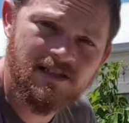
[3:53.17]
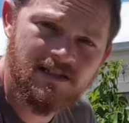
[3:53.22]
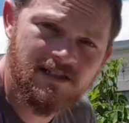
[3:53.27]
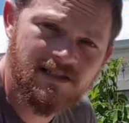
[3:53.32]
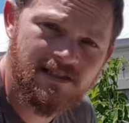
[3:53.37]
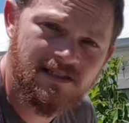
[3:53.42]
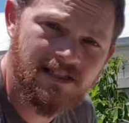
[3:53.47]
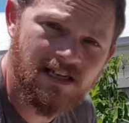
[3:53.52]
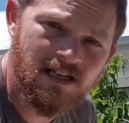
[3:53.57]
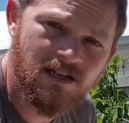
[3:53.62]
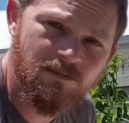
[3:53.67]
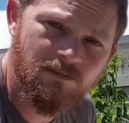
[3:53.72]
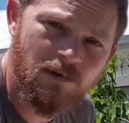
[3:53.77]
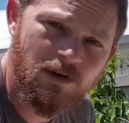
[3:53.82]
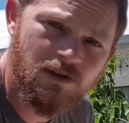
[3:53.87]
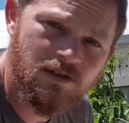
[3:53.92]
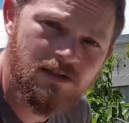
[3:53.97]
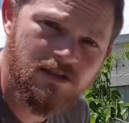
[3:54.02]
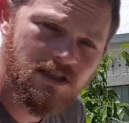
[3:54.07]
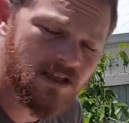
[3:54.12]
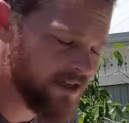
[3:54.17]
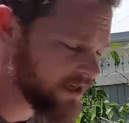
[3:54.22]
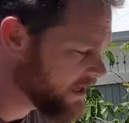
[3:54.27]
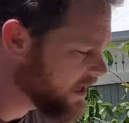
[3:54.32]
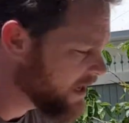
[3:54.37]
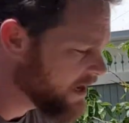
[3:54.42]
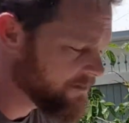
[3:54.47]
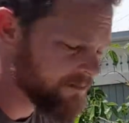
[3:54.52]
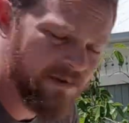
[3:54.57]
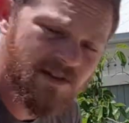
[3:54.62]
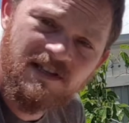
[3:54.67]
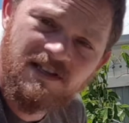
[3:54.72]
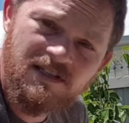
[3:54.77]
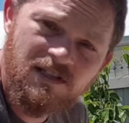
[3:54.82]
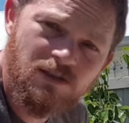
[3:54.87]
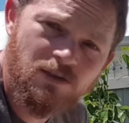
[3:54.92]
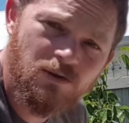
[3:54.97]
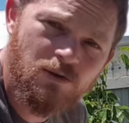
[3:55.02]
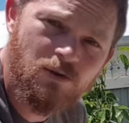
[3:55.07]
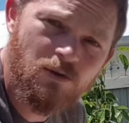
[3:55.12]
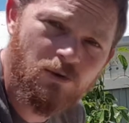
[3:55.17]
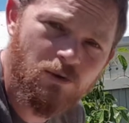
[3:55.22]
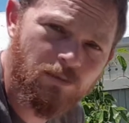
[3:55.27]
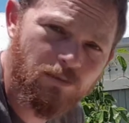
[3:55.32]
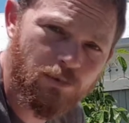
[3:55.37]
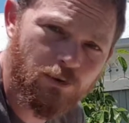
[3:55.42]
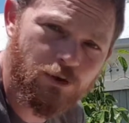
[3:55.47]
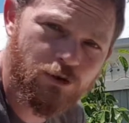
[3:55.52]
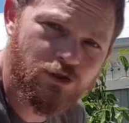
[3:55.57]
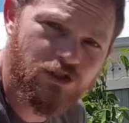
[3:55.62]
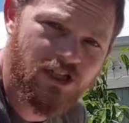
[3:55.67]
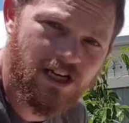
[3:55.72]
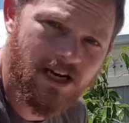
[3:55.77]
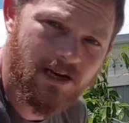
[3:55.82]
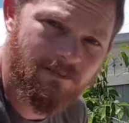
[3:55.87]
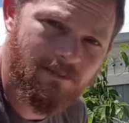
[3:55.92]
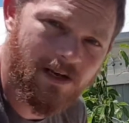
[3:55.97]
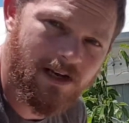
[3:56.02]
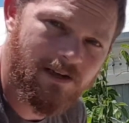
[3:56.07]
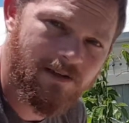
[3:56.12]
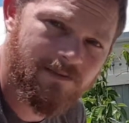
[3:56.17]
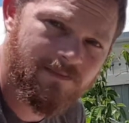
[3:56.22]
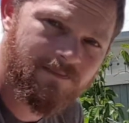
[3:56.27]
as the second box, but this is called a brood chamber.